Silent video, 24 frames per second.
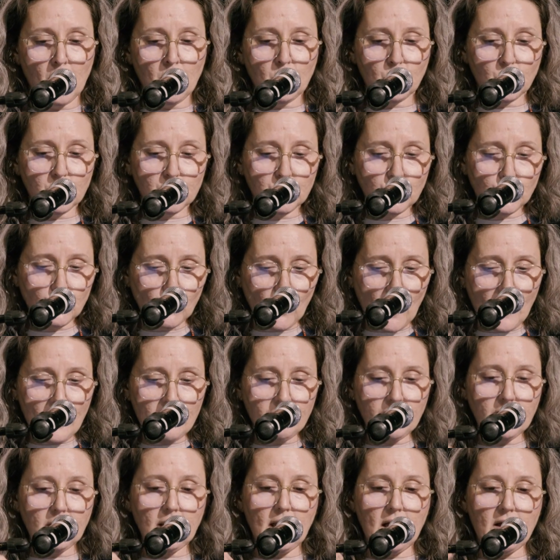We're
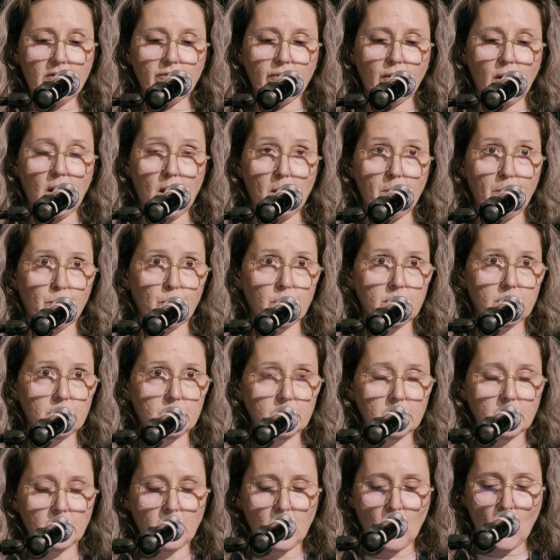striving ever
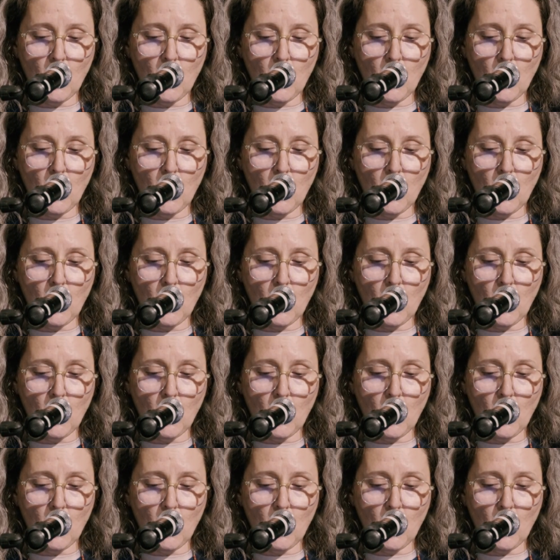upwards,